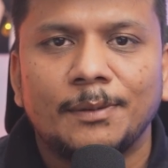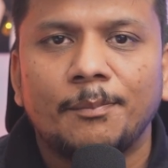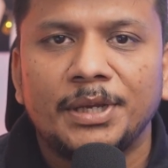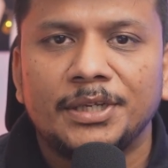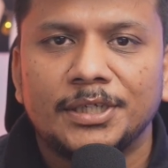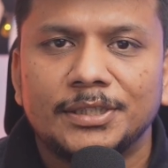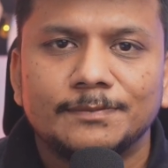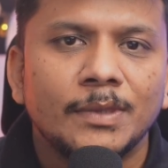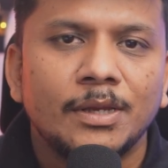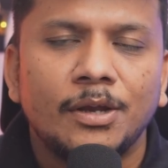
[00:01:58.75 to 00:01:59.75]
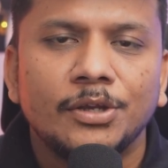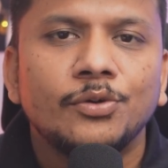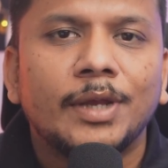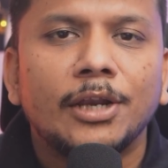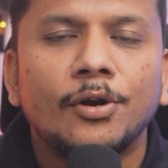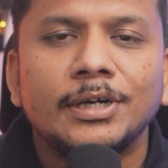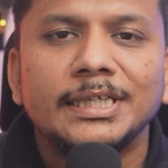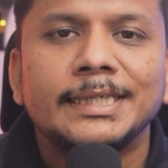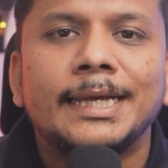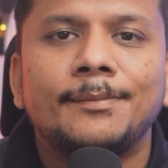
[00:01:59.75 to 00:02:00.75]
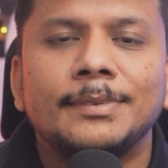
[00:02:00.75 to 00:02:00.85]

period. You cannot enable